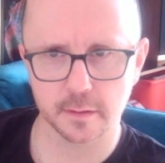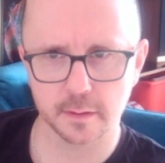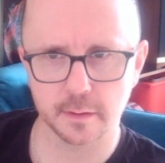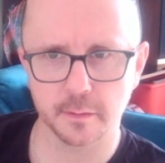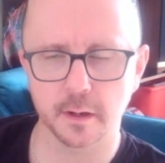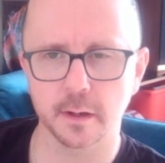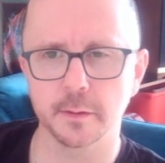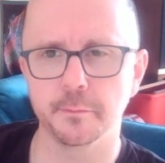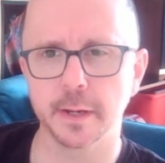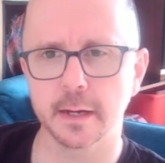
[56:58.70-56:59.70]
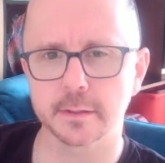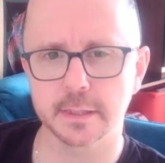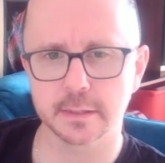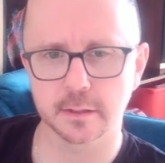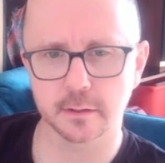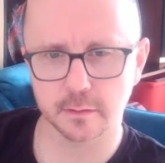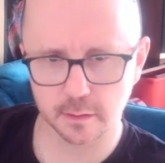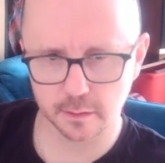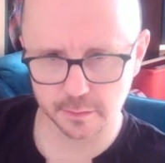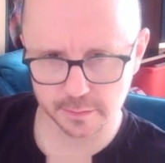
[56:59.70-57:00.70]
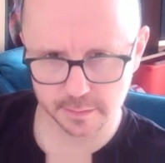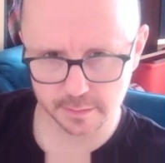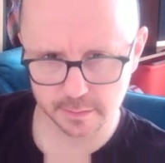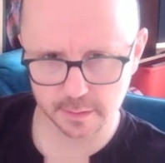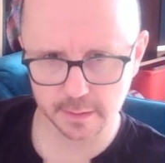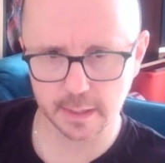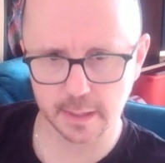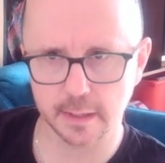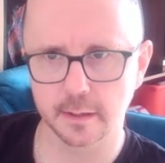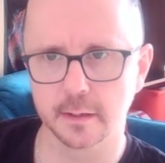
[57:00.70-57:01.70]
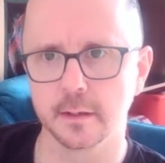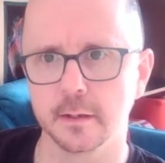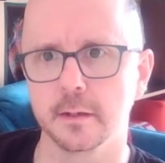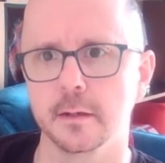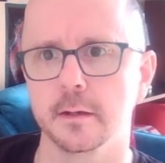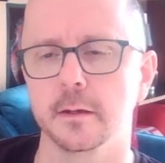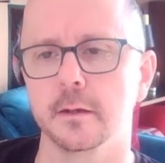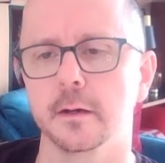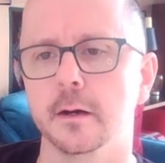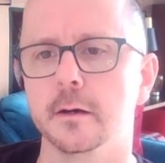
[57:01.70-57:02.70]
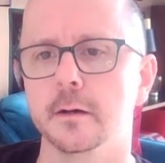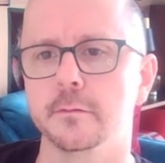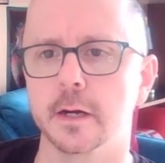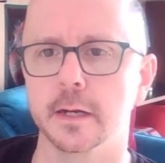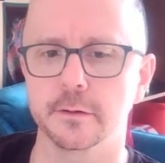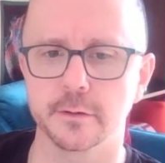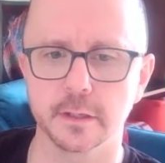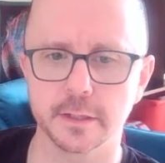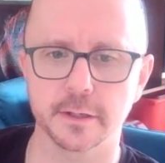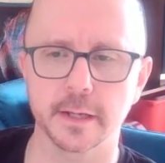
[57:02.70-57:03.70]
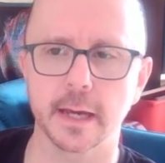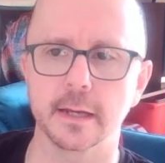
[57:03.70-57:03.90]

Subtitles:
About is close. Okay. Right, and green light is okay,